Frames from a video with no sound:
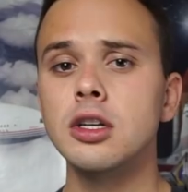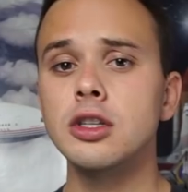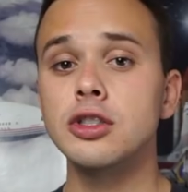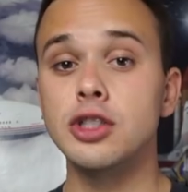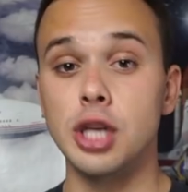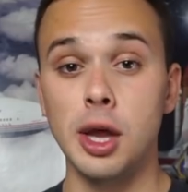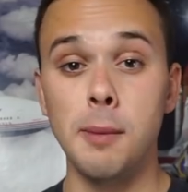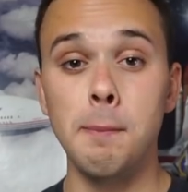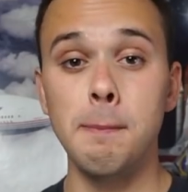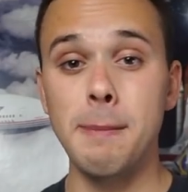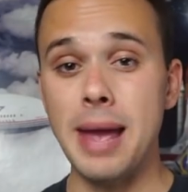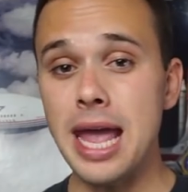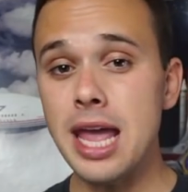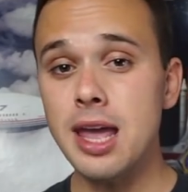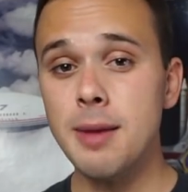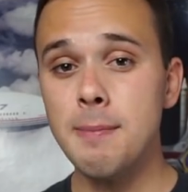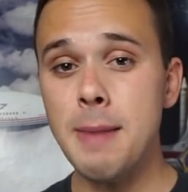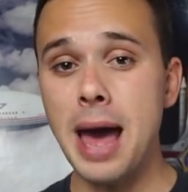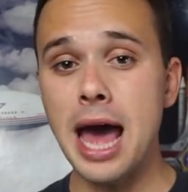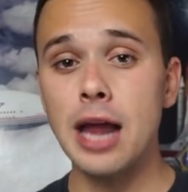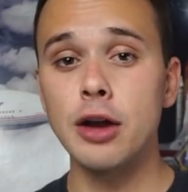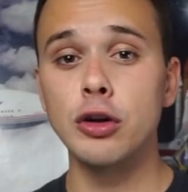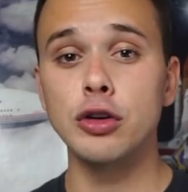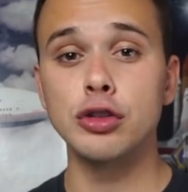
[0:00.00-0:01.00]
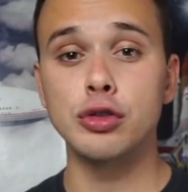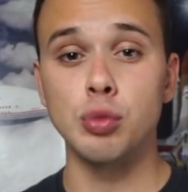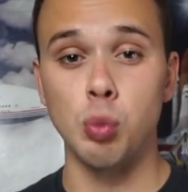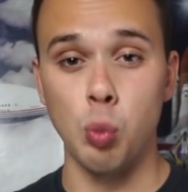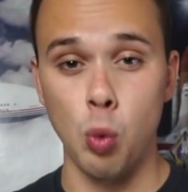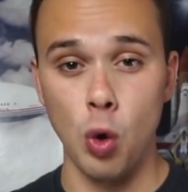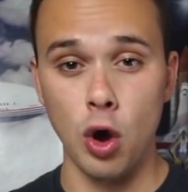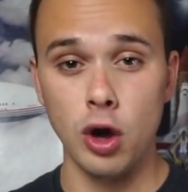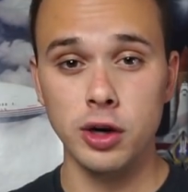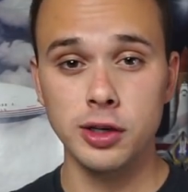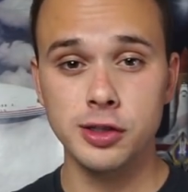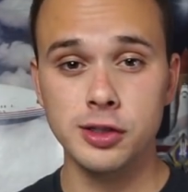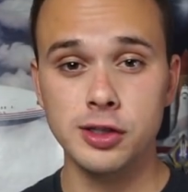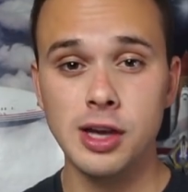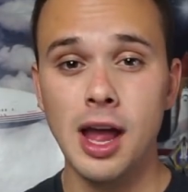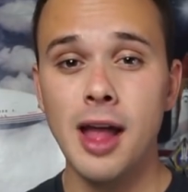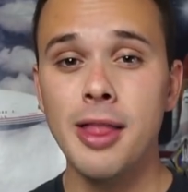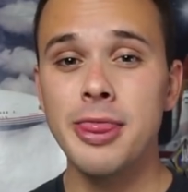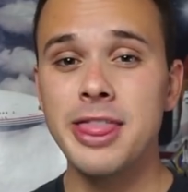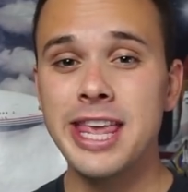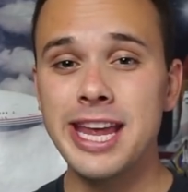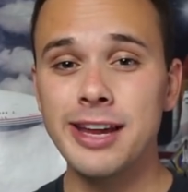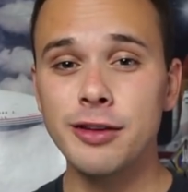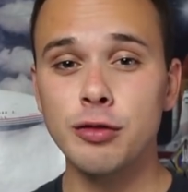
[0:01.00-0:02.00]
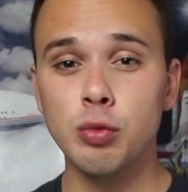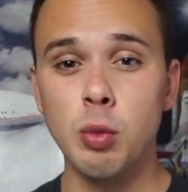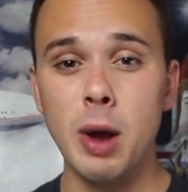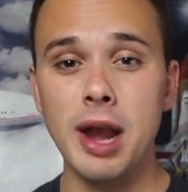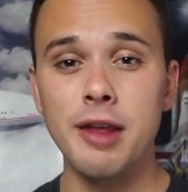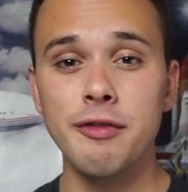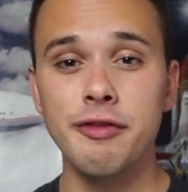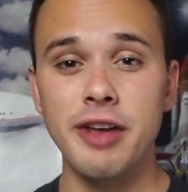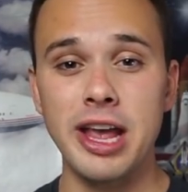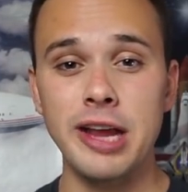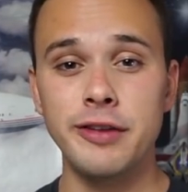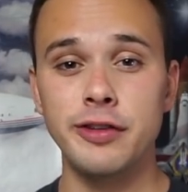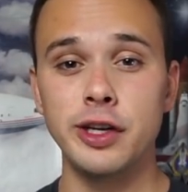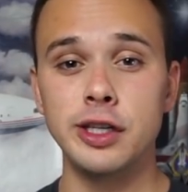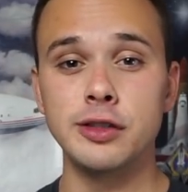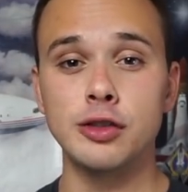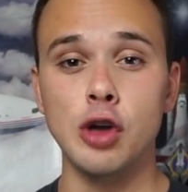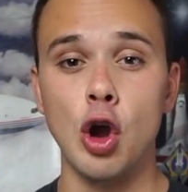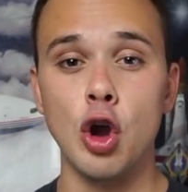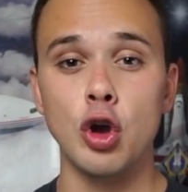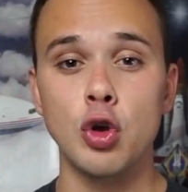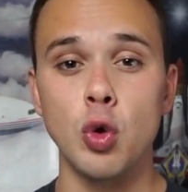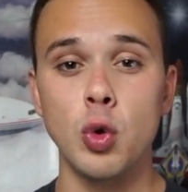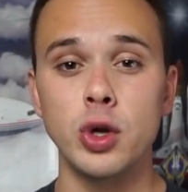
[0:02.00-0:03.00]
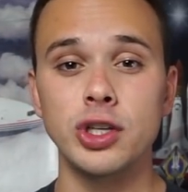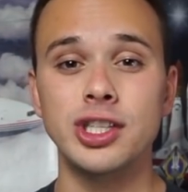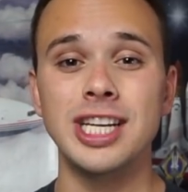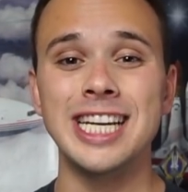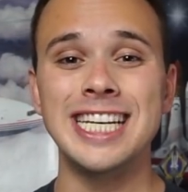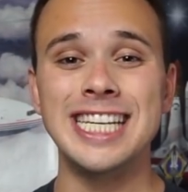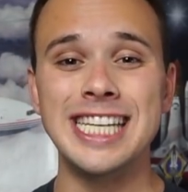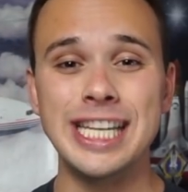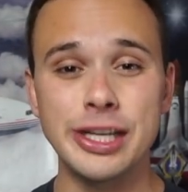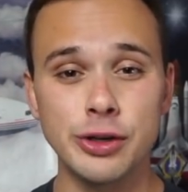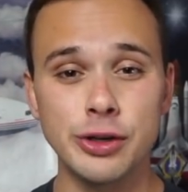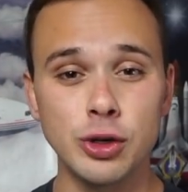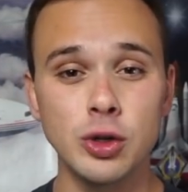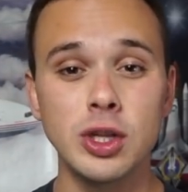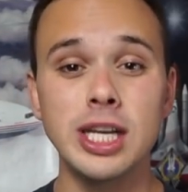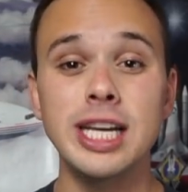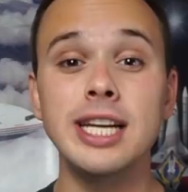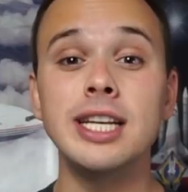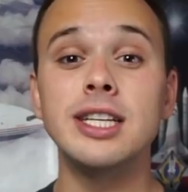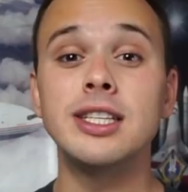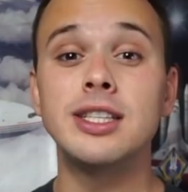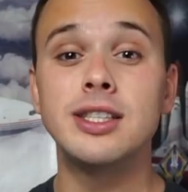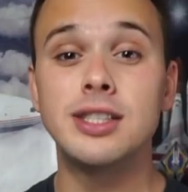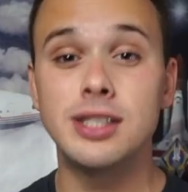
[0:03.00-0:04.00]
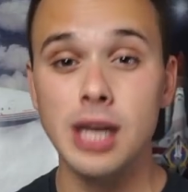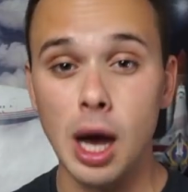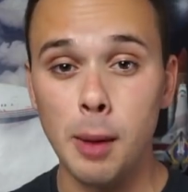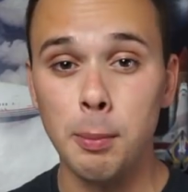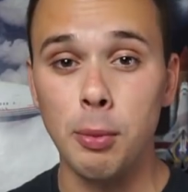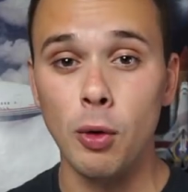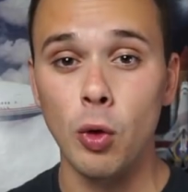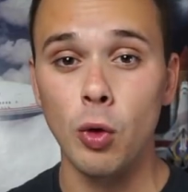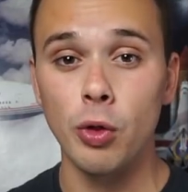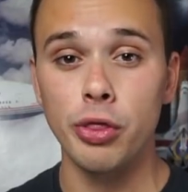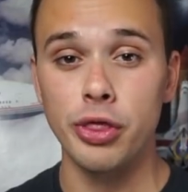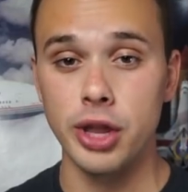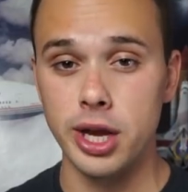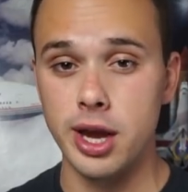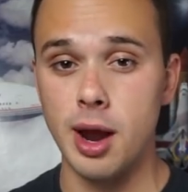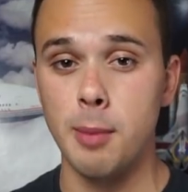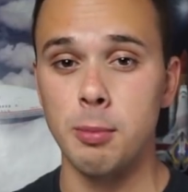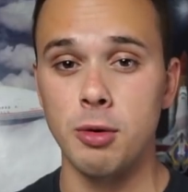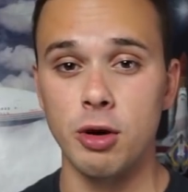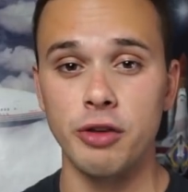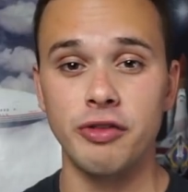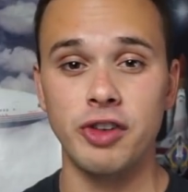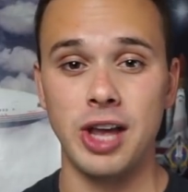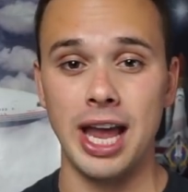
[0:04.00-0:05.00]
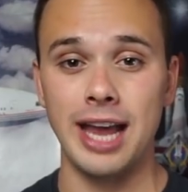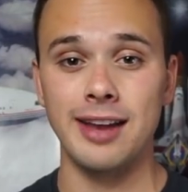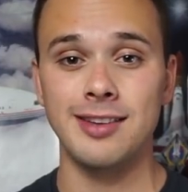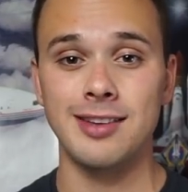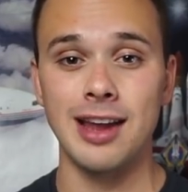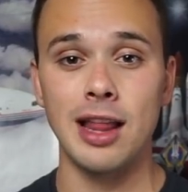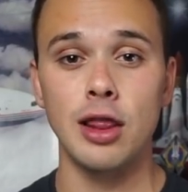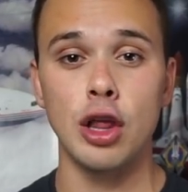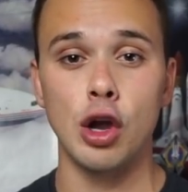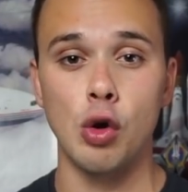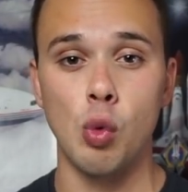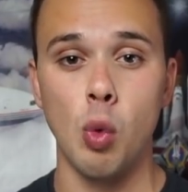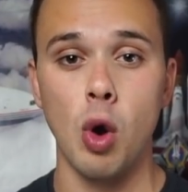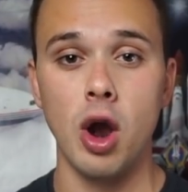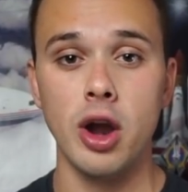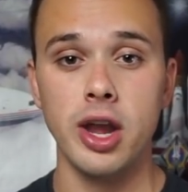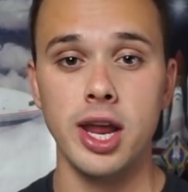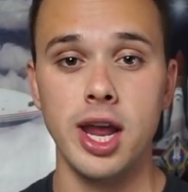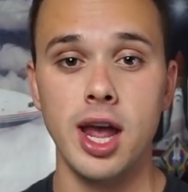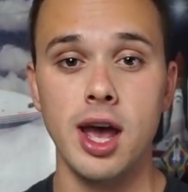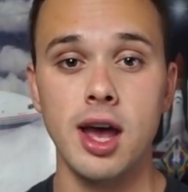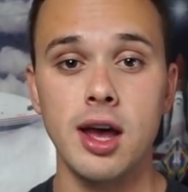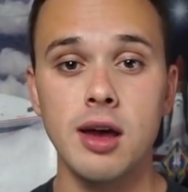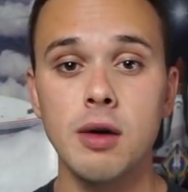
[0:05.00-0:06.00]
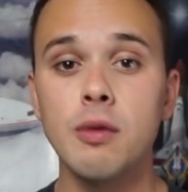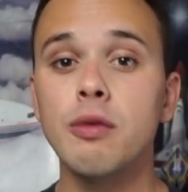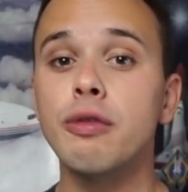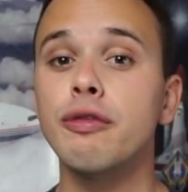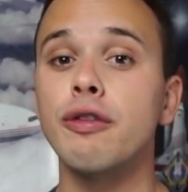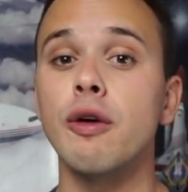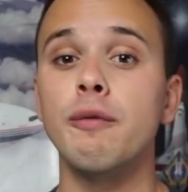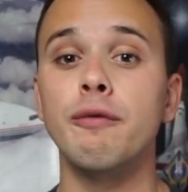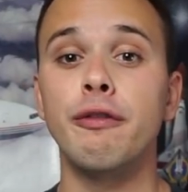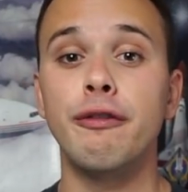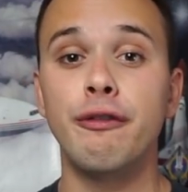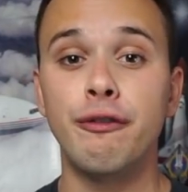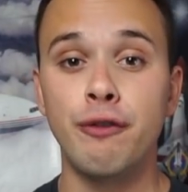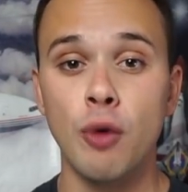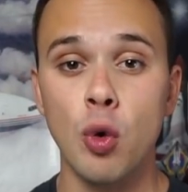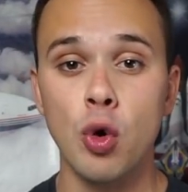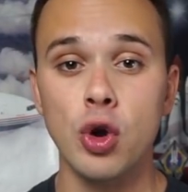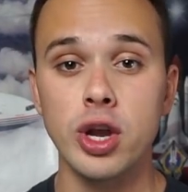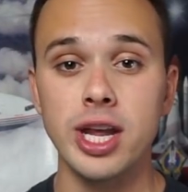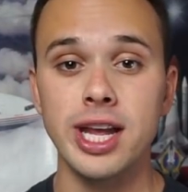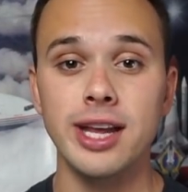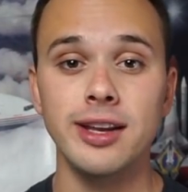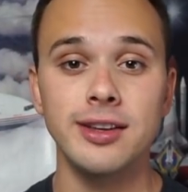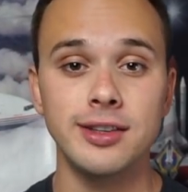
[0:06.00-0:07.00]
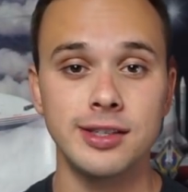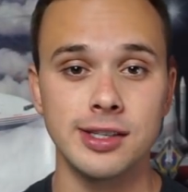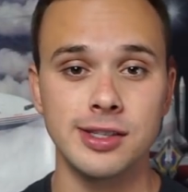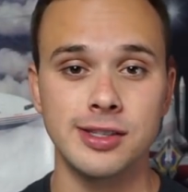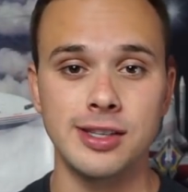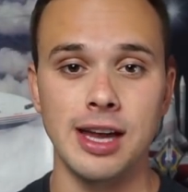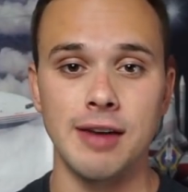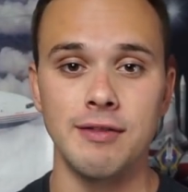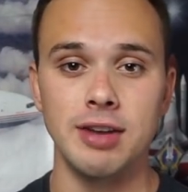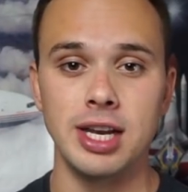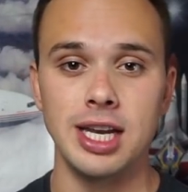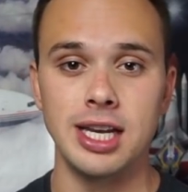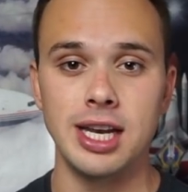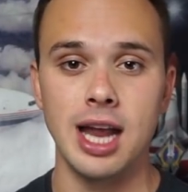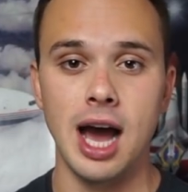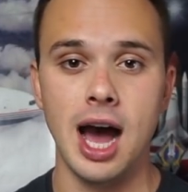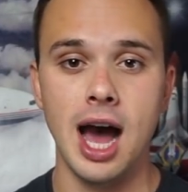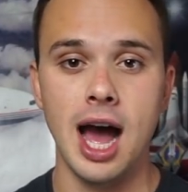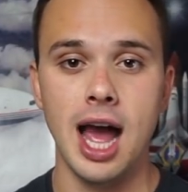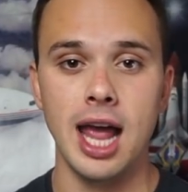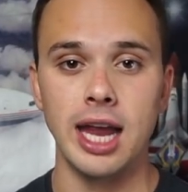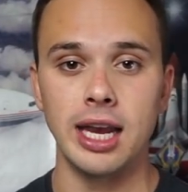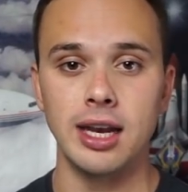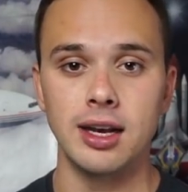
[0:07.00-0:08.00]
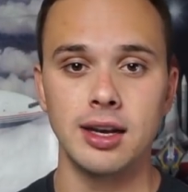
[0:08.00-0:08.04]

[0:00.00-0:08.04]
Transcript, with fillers: To make matters worse, these renovations are going to nearly double the number of gates at LaGuardia from forty to seventy-nine.